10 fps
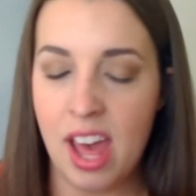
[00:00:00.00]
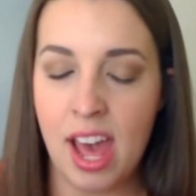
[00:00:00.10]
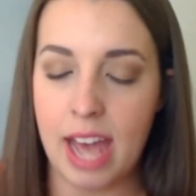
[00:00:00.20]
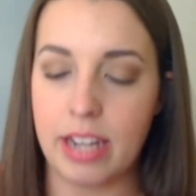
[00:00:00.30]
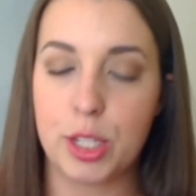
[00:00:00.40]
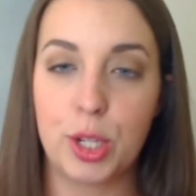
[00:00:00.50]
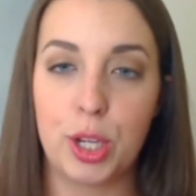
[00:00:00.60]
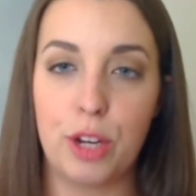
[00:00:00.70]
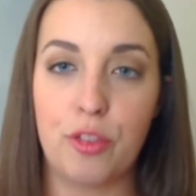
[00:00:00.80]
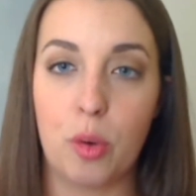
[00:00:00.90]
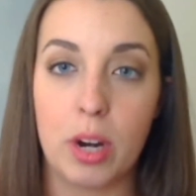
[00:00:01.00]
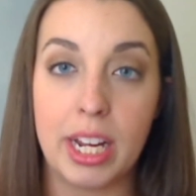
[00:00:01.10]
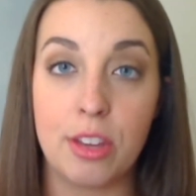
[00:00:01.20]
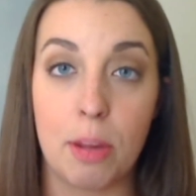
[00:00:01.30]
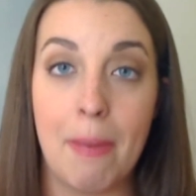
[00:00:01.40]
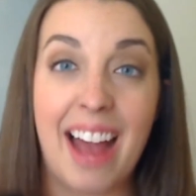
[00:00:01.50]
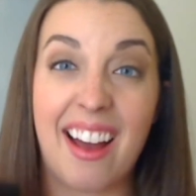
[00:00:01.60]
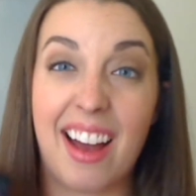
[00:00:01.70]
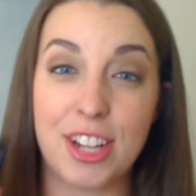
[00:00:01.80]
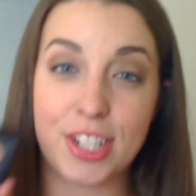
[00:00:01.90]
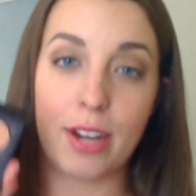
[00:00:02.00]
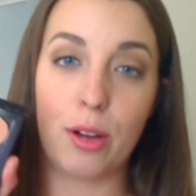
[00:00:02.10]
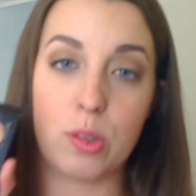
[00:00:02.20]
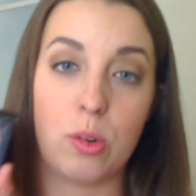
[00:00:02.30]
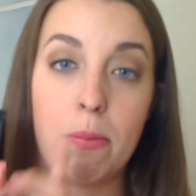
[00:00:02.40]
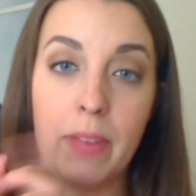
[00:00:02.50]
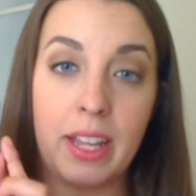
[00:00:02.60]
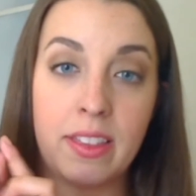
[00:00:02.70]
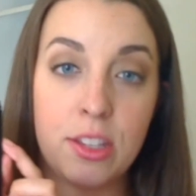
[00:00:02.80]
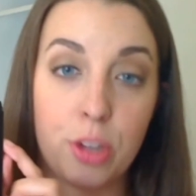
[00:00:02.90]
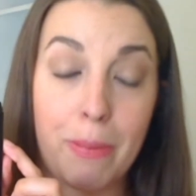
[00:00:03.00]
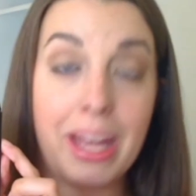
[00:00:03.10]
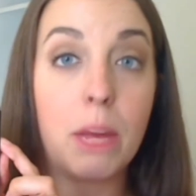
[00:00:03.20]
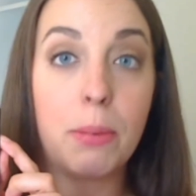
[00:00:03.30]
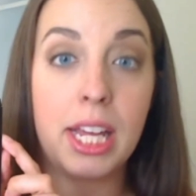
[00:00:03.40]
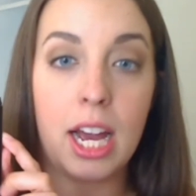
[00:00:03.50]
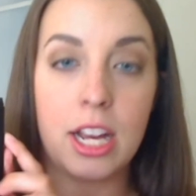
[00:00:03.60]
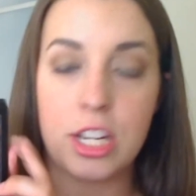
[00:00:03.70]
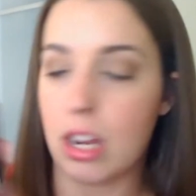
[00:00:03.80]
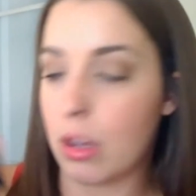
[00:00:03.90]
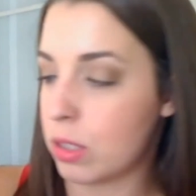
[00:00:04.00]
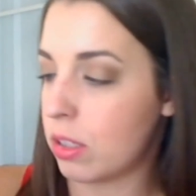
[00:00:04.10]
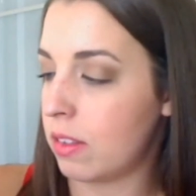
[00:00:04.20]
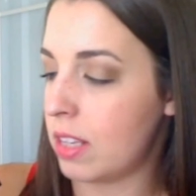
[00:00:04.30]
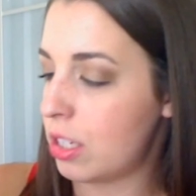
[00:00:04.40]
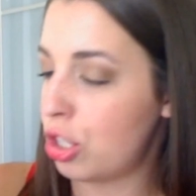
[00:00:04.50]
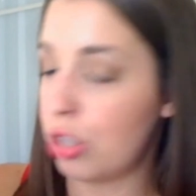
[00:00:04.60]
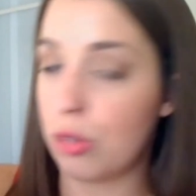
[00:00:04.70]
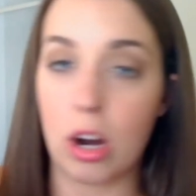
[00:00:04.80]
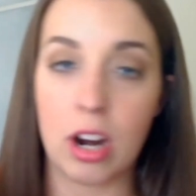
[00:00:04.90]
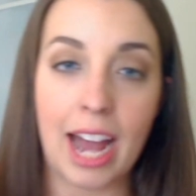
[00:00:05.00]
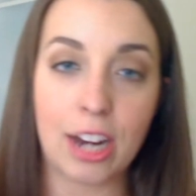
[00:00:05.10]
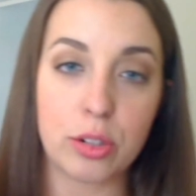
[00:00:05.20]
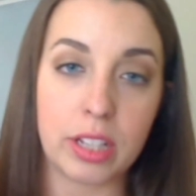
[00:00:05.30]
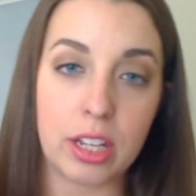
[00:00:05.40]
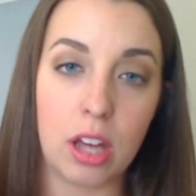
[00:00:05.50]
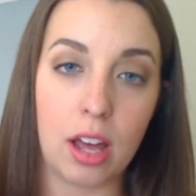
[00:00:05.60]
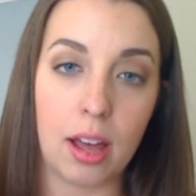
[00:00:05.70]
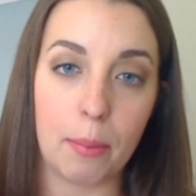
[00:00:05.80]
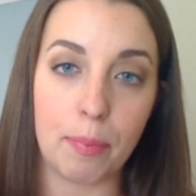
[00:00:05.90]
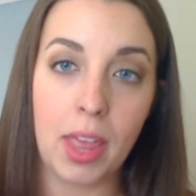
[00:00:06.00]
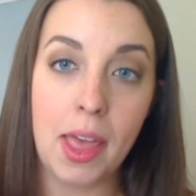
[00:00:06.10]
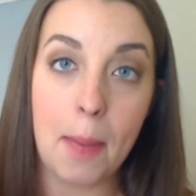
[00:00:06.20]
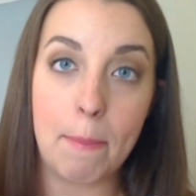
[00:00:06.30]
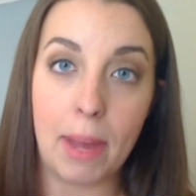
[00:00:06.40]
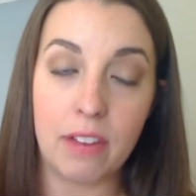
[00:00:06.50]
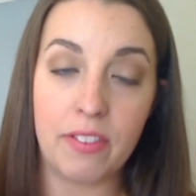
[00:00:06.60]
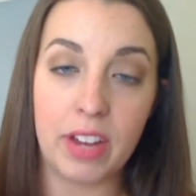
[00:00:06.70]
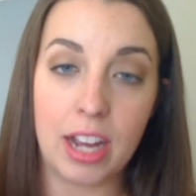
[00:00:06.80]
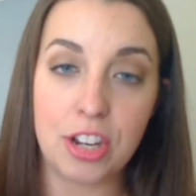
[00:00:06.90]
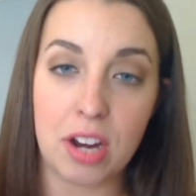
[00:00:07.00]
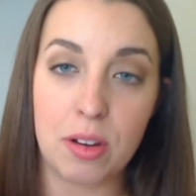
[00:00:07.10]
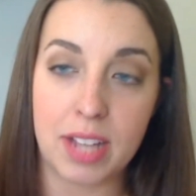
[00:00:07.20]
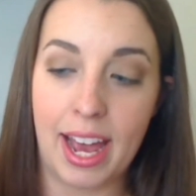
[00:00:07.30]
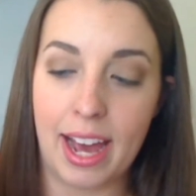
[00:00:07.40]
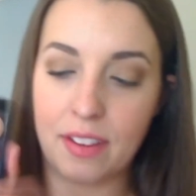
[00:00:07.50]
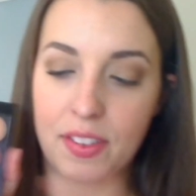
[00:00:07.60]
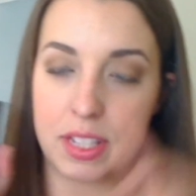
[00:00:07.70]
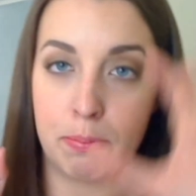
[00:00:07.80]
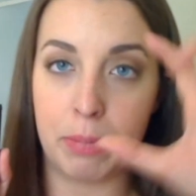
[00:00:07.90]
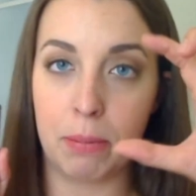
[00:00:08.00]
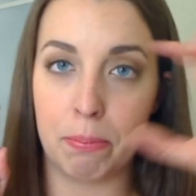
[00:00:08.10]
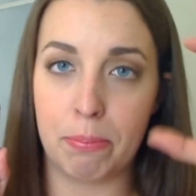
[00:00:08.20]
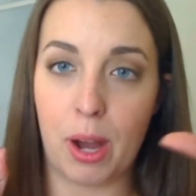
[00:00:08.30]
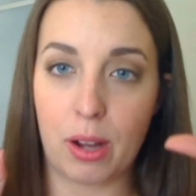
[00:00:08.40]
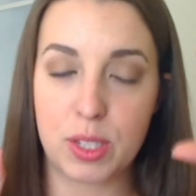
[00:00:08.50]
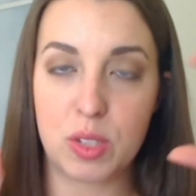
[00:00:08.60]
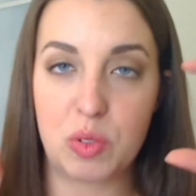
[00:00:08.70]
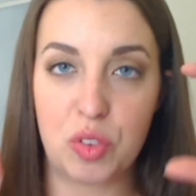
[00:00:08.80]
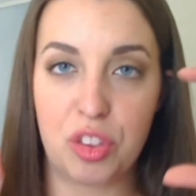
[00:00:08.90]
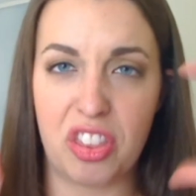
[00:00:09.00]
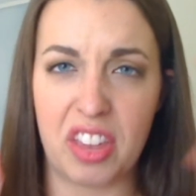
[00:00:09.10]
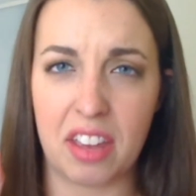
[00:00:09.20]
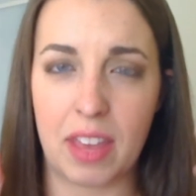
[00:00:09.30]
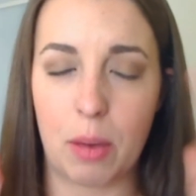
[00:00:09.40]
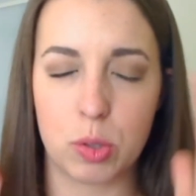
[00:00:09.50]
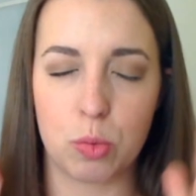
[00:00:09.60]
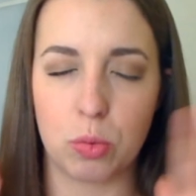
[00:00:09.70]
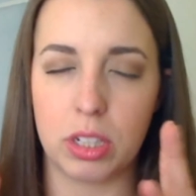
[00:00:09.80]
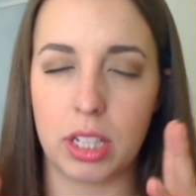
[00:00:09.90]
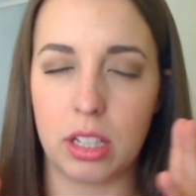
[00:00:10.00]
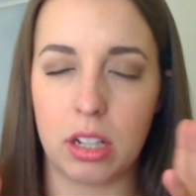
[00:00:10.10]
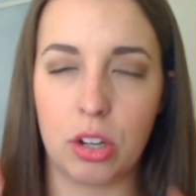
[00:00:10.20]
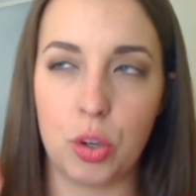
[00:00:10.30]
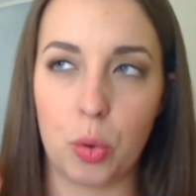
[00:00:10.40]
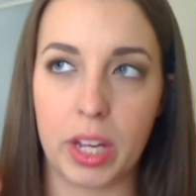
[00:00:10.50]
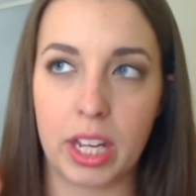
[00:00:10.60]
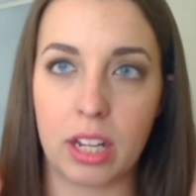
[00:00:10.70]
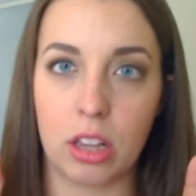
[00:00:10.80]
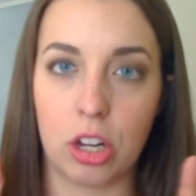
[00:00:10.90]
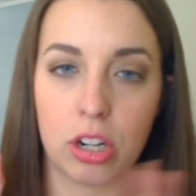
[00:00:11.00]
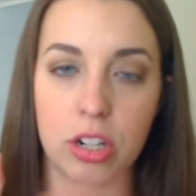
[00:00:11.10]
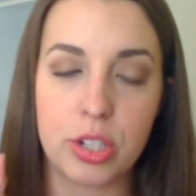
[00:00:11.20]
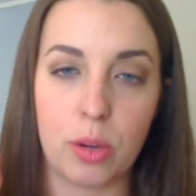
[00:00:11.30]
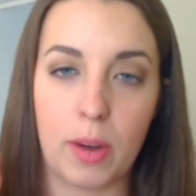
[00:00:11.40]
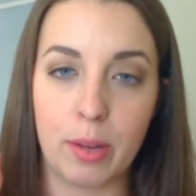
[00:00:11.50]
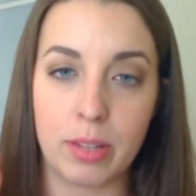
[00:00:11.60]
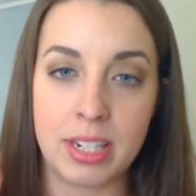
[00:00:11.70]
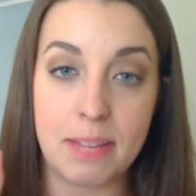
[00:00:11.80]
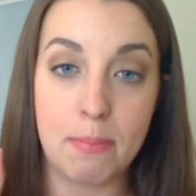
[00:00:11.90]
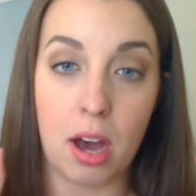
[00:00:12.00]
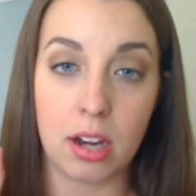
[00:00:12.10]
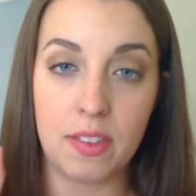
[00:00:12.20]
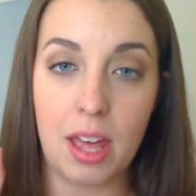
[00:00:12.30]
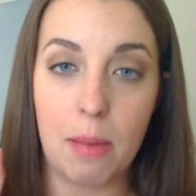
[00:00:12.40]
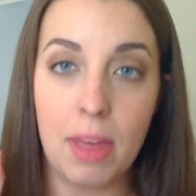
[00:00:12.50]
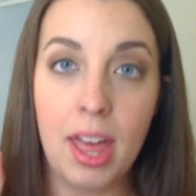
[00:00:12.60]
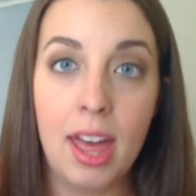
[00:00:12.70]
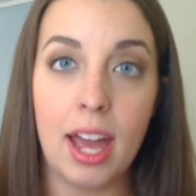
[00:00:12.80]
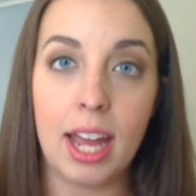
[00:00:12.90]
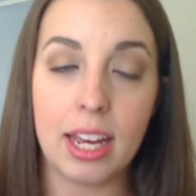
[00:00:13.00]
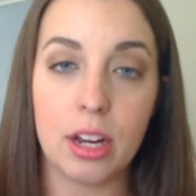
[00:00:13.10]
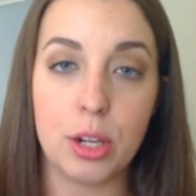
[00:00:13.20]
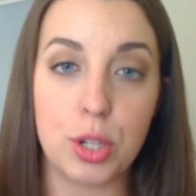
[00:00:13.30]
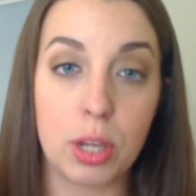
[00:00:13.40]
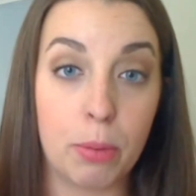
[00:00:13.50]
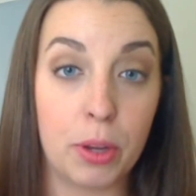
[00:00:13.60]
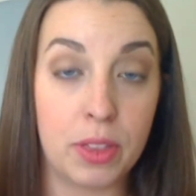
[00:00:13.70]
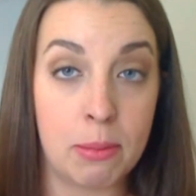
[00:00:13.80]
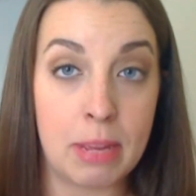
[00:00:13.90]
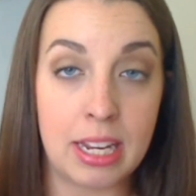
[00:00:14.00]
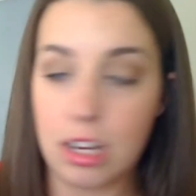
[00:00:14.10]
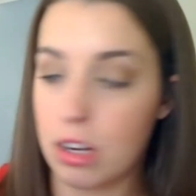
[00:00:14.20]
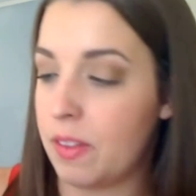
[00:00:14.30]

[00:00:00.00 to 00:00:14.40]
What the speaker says: And it's good for either MAC eyeshadows, or like these are Makeup Geek eyeshadows. These 2 are actually Benefit eyeshadows I had in this big box thing that was really annoying and large, so I depotted them, and you can put them in here.